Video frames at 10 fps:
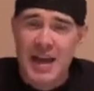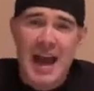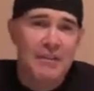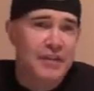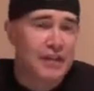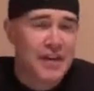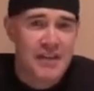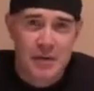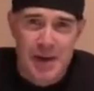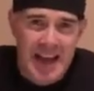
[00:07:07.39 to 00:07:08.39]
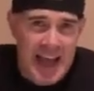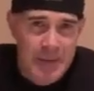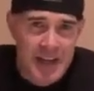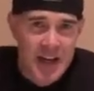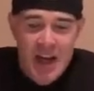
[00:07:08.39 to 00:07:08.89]
You'd have to favor
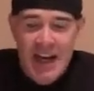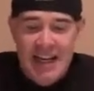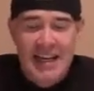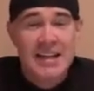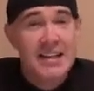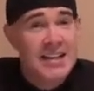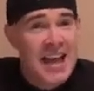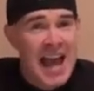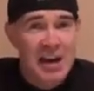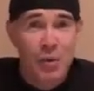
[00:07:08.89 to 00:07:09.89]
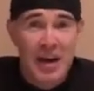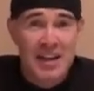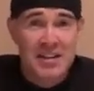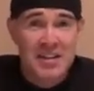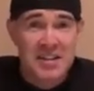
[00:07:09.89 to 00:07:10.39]
Miami. Indiana
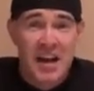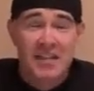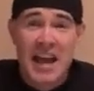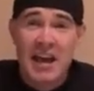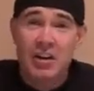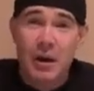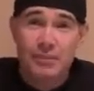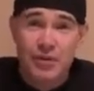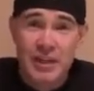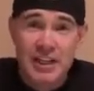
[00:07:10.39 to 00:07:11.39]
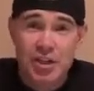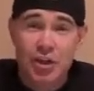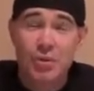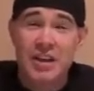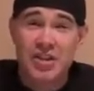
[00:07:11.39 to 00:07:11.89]
wins. They are up
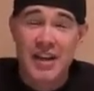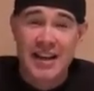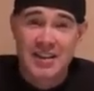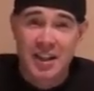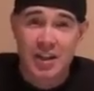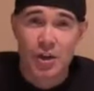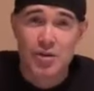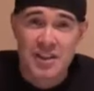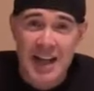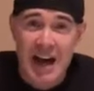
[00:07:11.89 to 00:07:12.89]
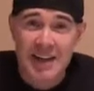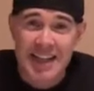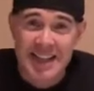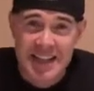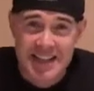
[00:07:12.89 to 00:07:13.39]
3-2 with a chance to close it out
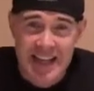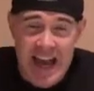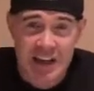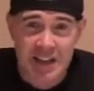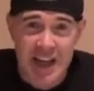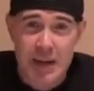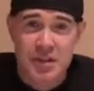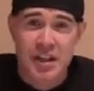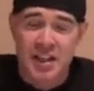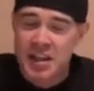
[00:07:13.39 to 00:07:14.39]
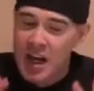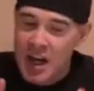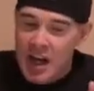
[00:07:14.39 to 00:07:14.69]
in Indiana in Game 6.